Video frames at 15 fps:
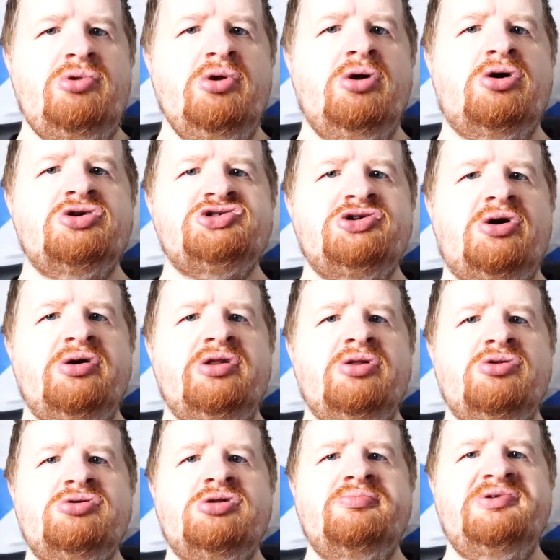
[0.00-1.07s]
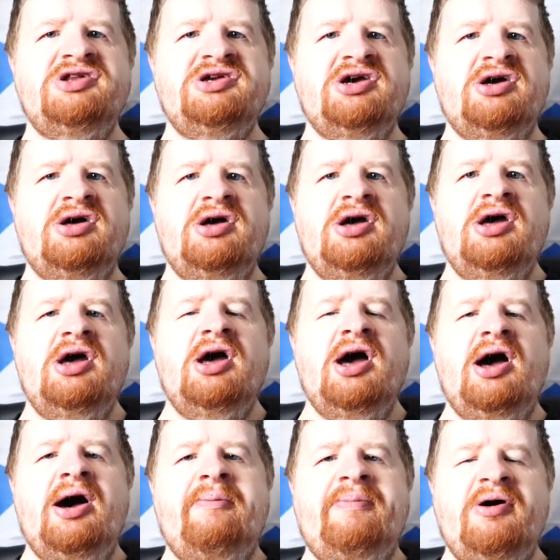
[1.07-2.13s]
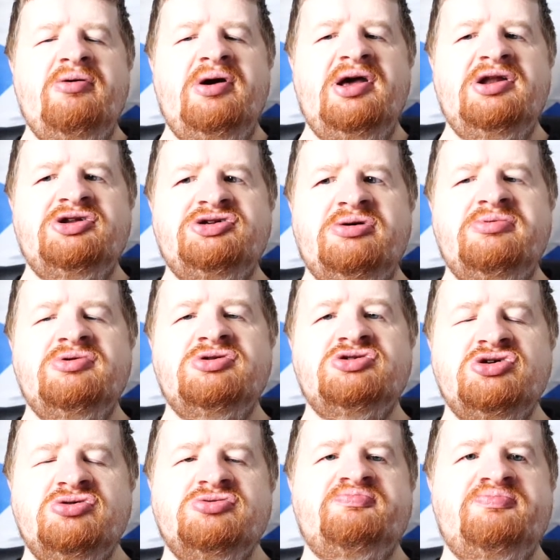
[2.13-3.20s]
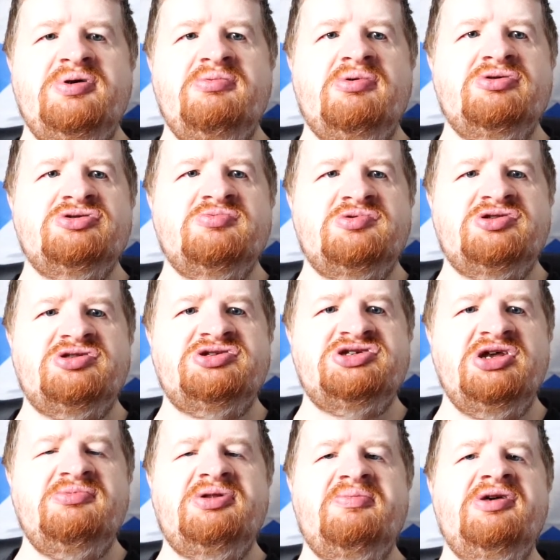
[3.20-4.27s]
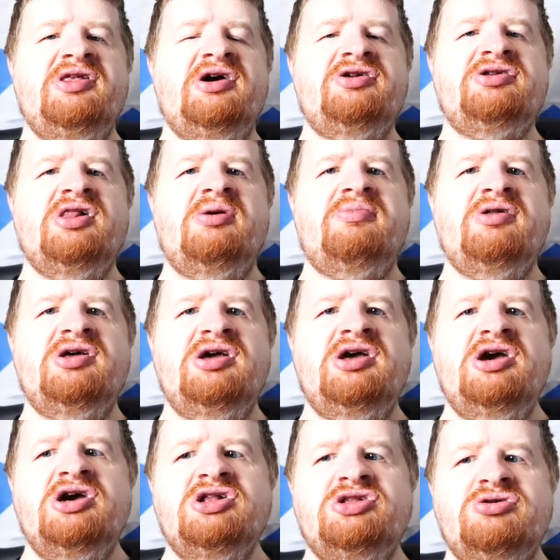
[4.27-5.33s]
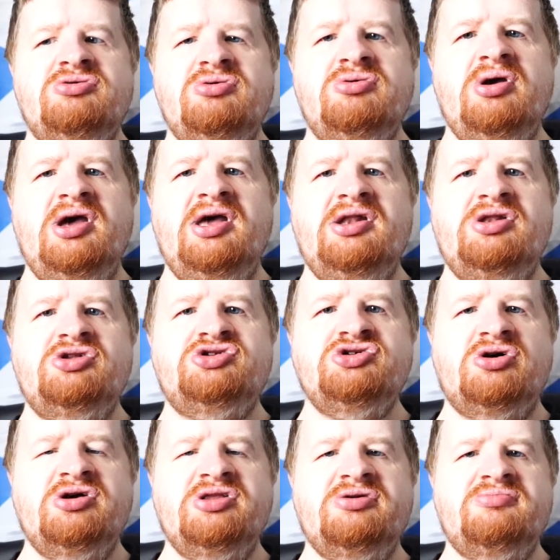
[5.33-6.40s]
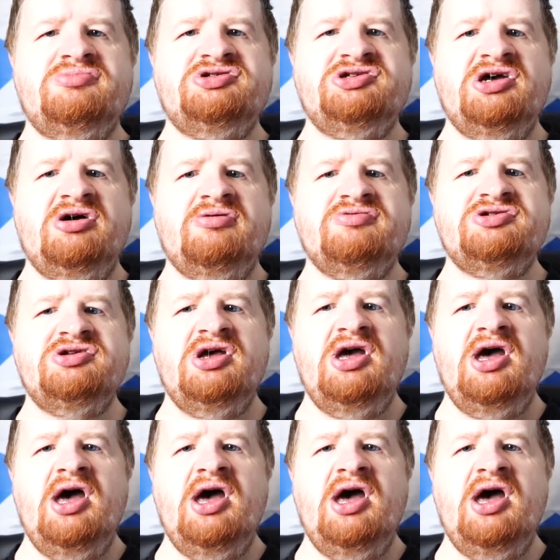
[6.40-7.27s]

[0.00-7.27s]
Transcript: or saw in the local media about any trouble. so people would seem to be there deliberately to enjoy themselves.